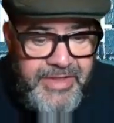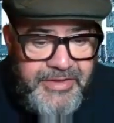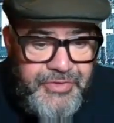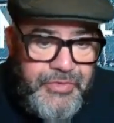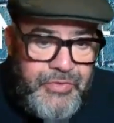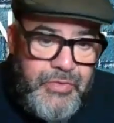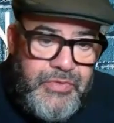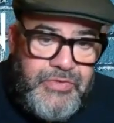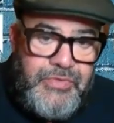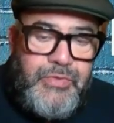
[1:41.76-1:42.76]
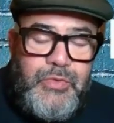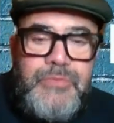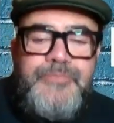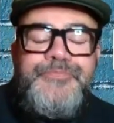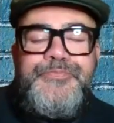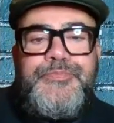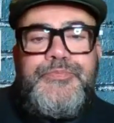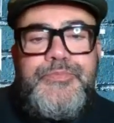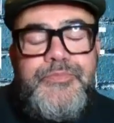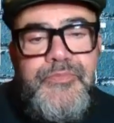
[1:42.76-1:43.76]
thank you to
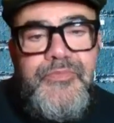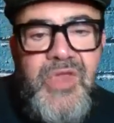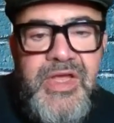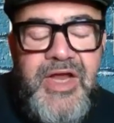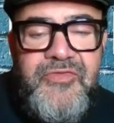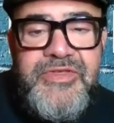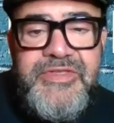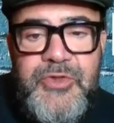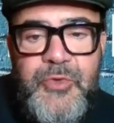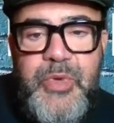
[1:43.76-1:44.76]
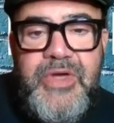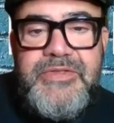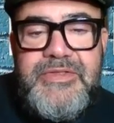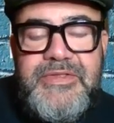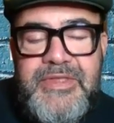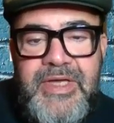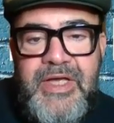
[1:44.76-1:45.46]
every single person